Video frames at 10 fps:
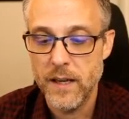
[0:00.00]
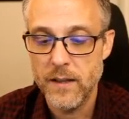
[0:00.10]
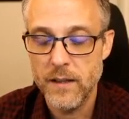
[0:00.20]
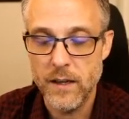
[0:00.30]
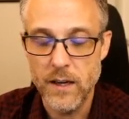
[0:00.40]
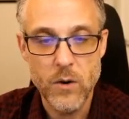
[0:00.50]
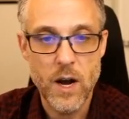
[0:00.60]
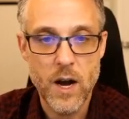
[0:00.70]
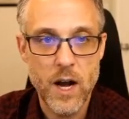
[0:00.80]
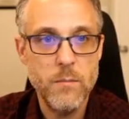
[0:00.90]
You know,
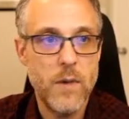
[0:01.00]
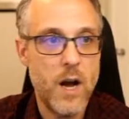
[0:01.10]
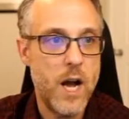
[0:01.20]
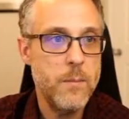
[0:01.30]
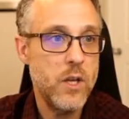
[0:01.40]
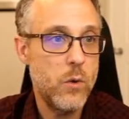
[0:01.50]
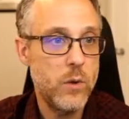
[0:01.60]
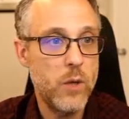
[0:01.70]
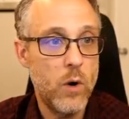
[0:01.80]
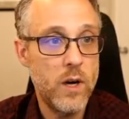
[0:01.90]
I'm the
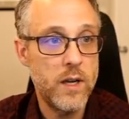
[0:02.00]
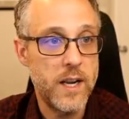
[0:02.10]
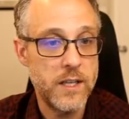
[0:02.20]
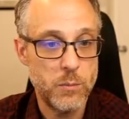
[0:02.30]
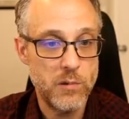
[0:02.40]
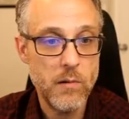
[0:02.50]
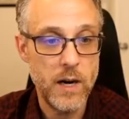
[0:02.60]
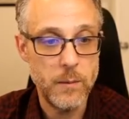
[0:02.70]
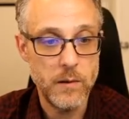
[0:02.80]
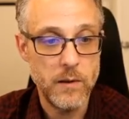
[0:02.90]
only one as a
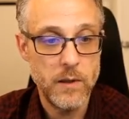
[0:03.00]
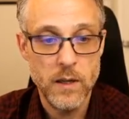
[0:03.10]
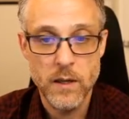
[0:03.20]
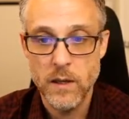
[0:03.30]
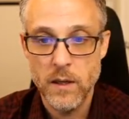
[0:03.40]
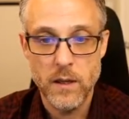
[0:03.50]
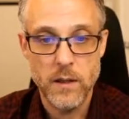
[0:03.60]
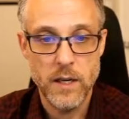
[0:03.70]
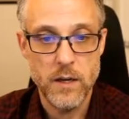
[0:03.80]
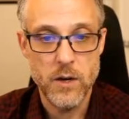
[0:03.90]
programmer
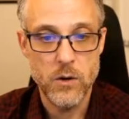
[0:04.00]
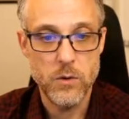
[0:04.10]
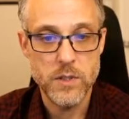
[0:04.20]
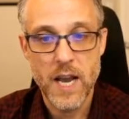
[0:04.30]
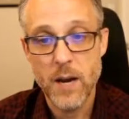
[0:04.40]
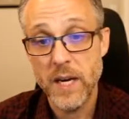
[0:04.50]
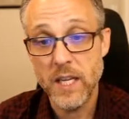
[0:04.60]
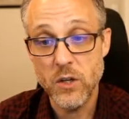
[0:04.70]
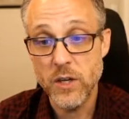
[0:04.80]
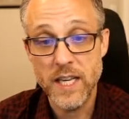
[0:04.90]
that knows how many
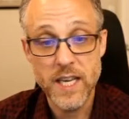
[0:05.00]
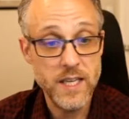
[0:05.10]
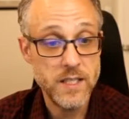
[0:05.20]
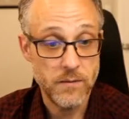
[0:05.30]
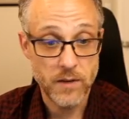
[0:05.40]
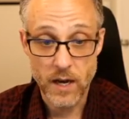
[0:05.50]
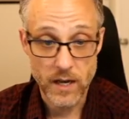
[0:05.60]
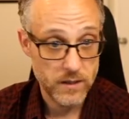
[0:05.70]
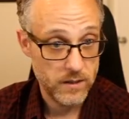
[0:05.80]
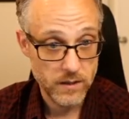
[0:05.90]
unique keys I've got.